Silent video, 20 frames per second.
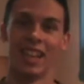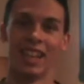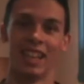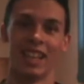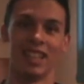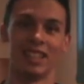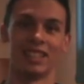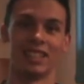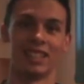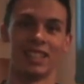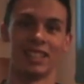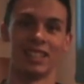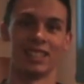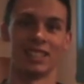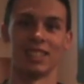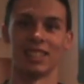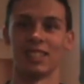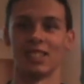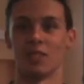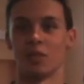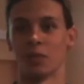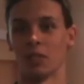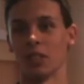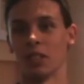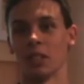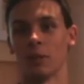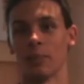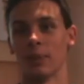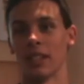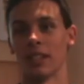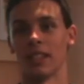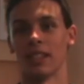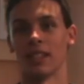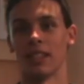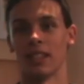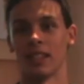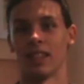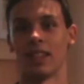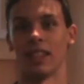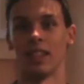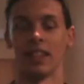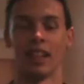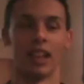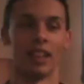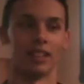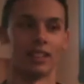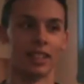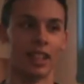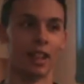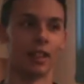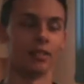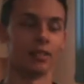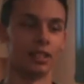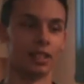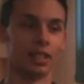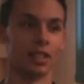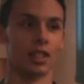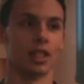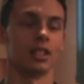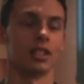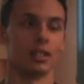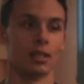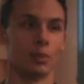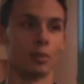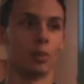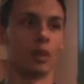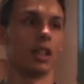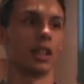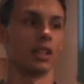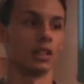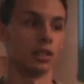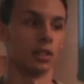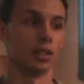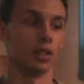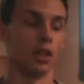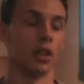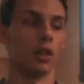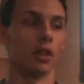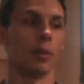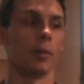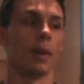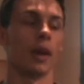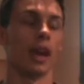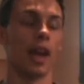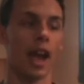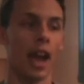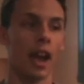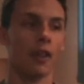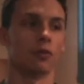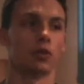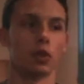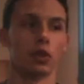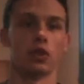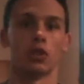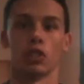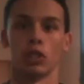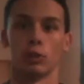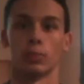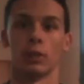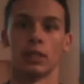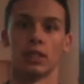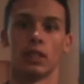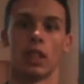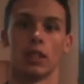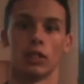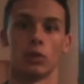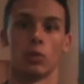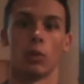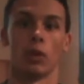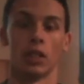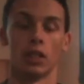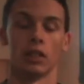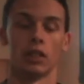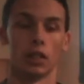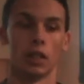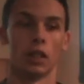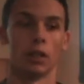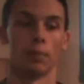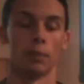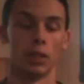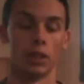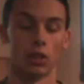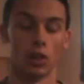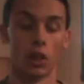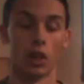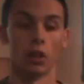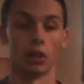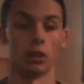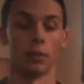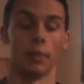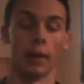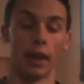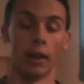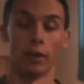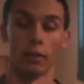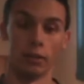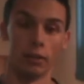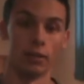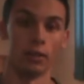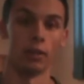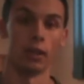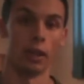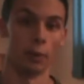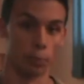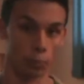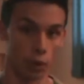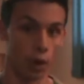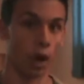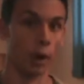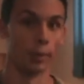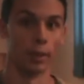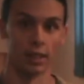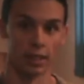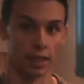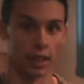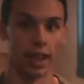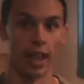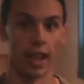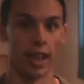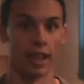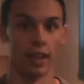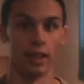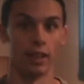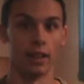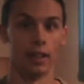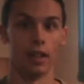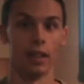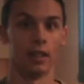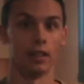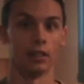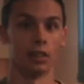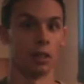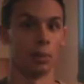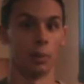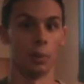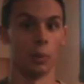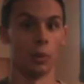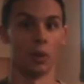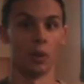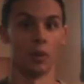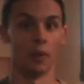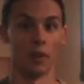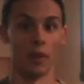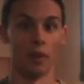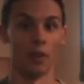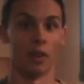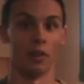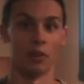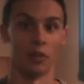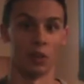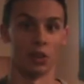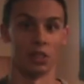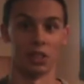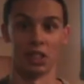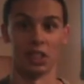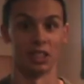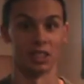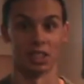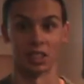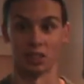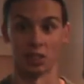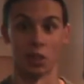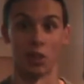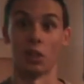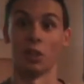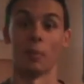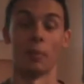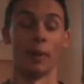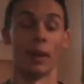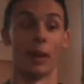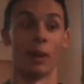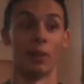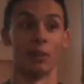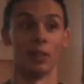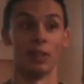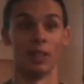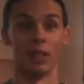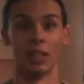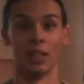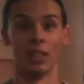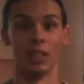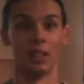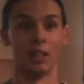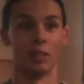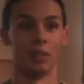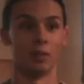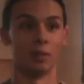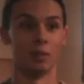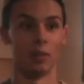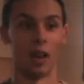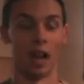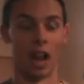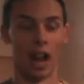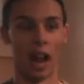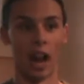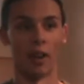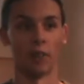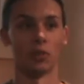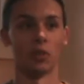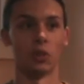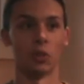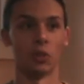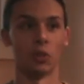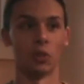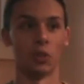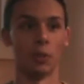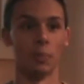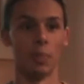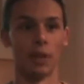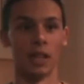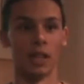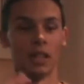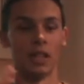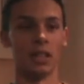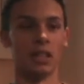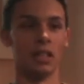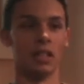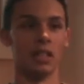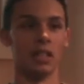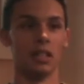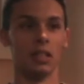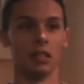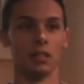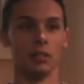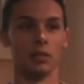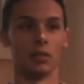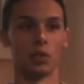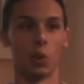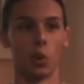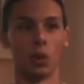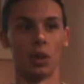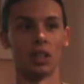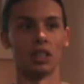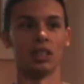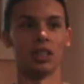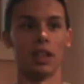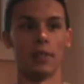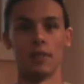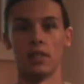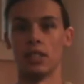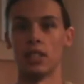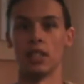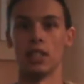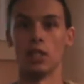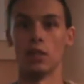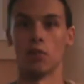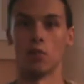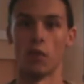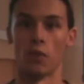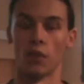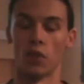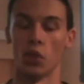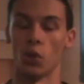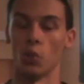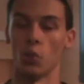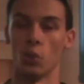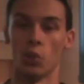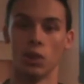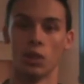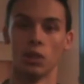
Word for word: it's it's just a really big thing. I, I'll discuss it when I talk about after Christmas. That's when it's going to be talked about. I promise that it's going to be one of the very first things I talk about after the big 2017 review